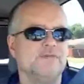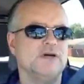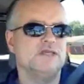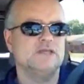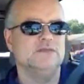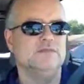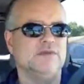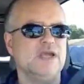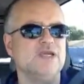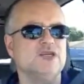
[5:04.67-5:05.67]
But the
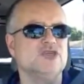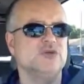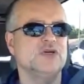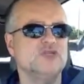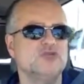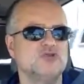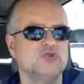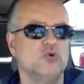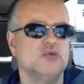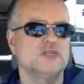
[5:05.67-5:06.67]
main issue is
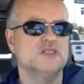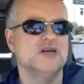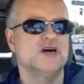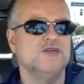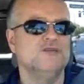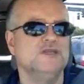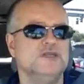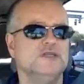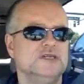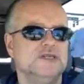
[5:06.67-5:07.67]
control itself.
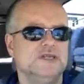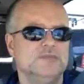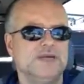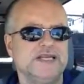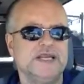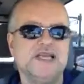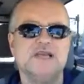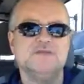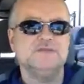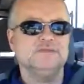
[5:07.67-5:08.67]
But
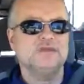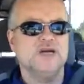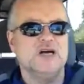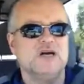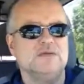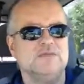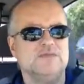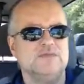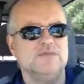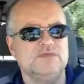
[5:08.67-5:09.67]
again,
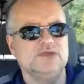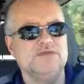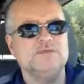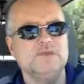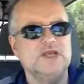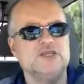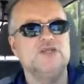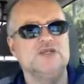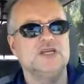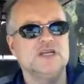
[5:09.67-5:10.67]
the information
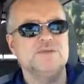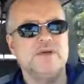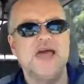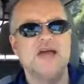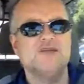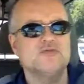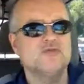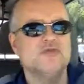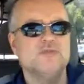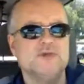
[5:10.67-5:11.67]
you're going to get back
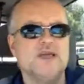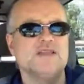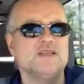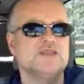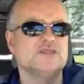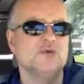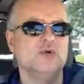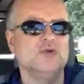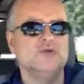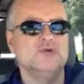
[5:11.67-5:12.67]
through the method is
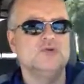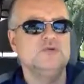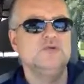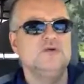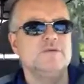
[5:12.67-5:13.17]
going to